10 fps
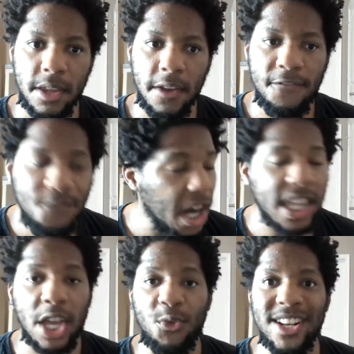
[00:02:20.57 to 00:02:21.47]

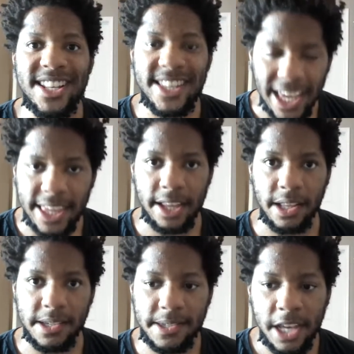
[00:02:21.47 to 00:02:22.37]
Fucking
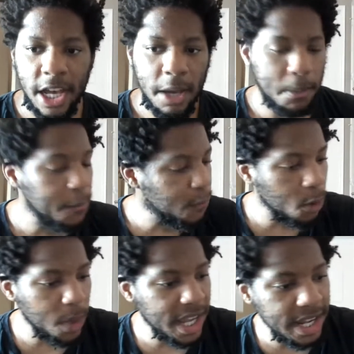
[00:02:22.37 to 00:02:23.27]
ridiculous. Before
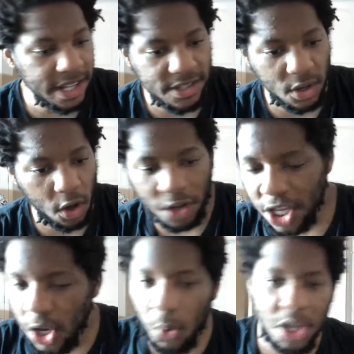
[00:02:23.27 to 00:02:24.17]
we get into, I'm
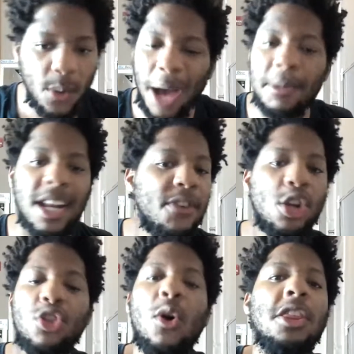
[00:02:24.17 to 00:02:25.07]
not even going
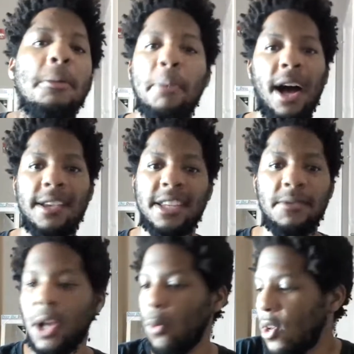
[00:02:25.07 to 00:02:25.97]
to throw out the positives.
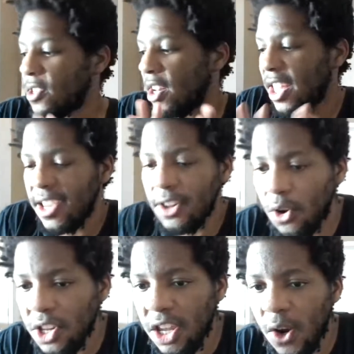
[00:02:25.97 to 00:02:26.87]
I was going to get on
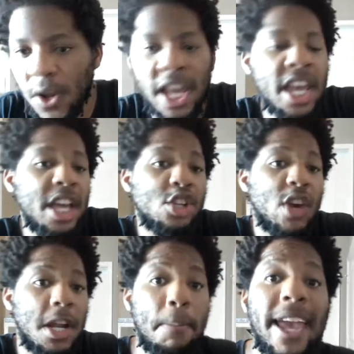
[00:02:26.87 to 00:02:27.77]
here and try
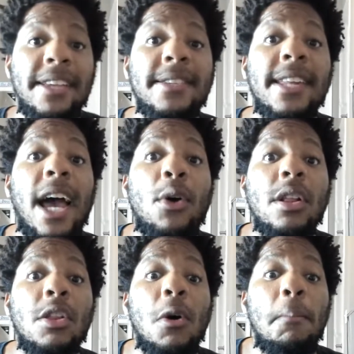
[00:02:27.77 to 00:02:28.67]
to pace it out a
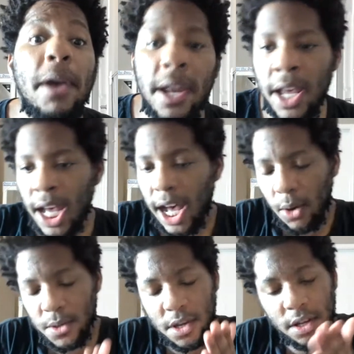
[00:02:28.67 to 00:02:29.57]
little bit. I
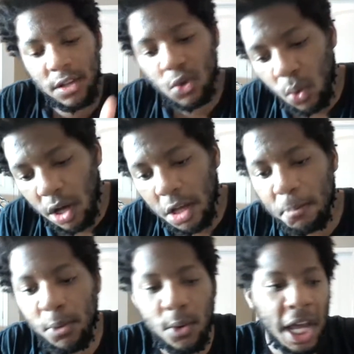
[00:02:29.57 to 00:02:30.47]
was going to talk
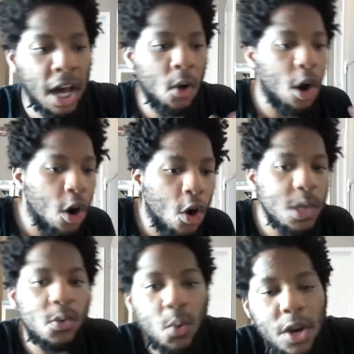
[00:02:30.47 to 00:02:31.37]
about how,
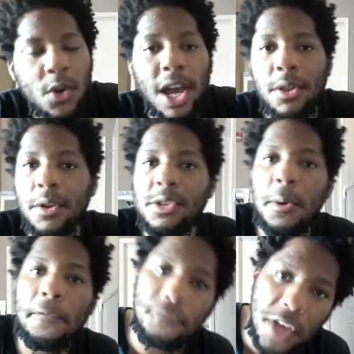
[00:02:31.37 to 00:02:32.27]
it's weird how there's
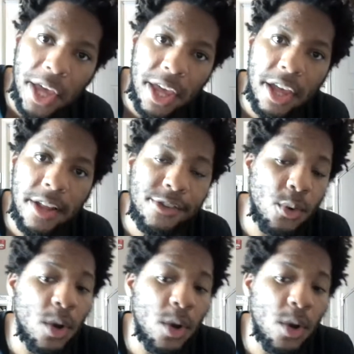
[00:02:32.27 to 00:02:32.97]
no fans, or